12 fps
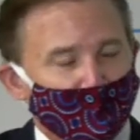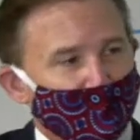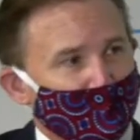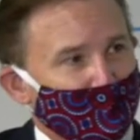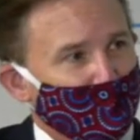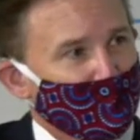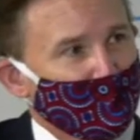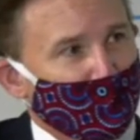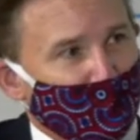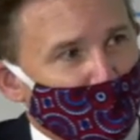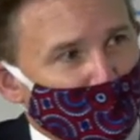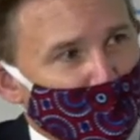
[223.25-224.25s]
Uh, you
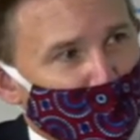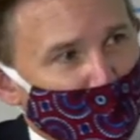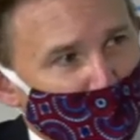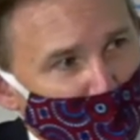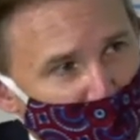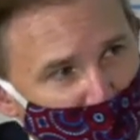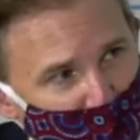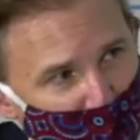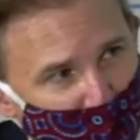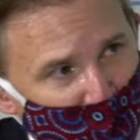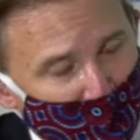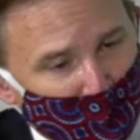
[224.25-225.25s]
have to create
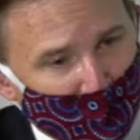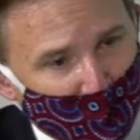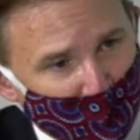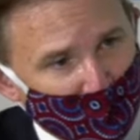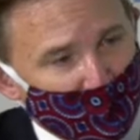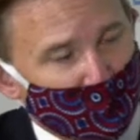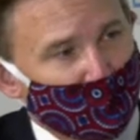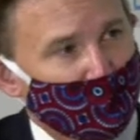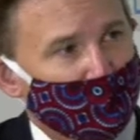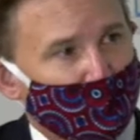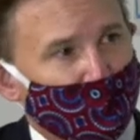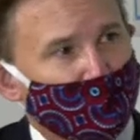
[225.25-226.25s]
that passion for
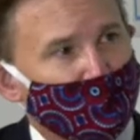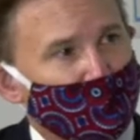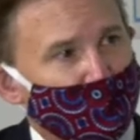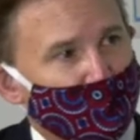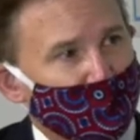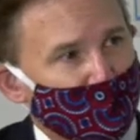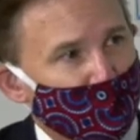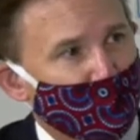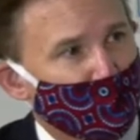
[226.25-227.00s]
democracy in every